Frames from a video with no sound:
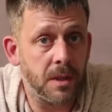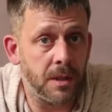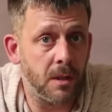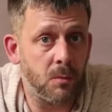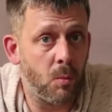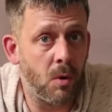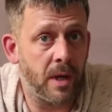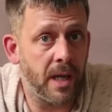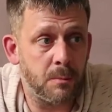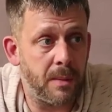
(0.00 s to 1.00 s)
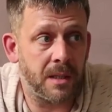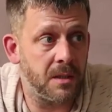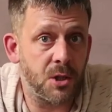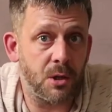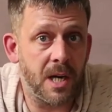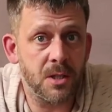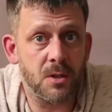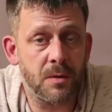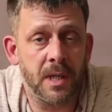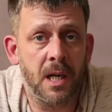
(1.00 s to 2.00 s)
You know, one gets badly scratched
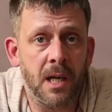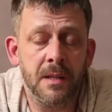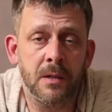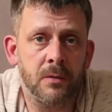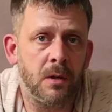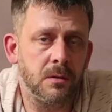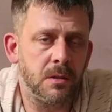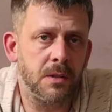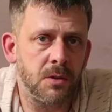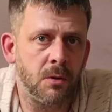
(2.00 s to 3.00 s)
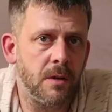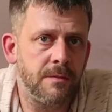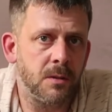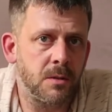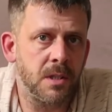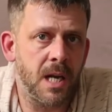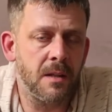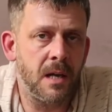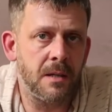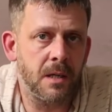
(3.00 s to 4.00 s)
or something like that, then I've still got filters
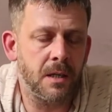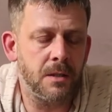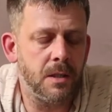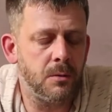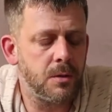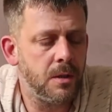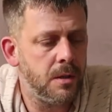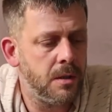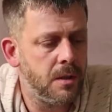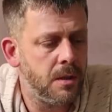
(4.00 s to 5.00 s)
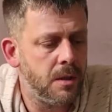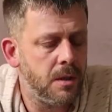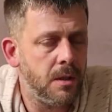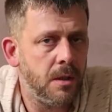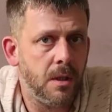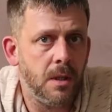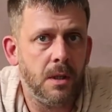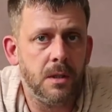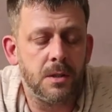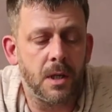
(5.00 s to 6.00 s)
out there that I can use.
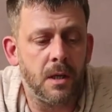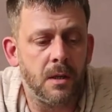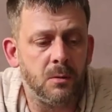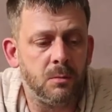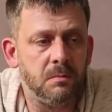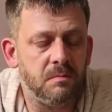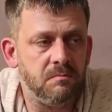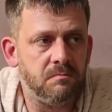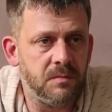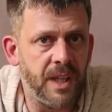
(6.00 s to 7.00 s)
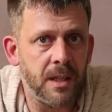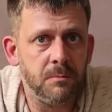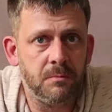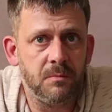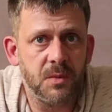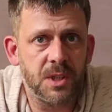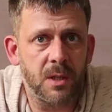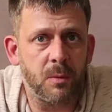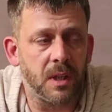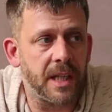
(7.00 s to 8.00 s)
So yeah,
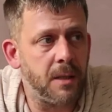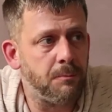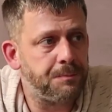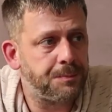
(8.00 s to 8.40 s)
stick with Lee.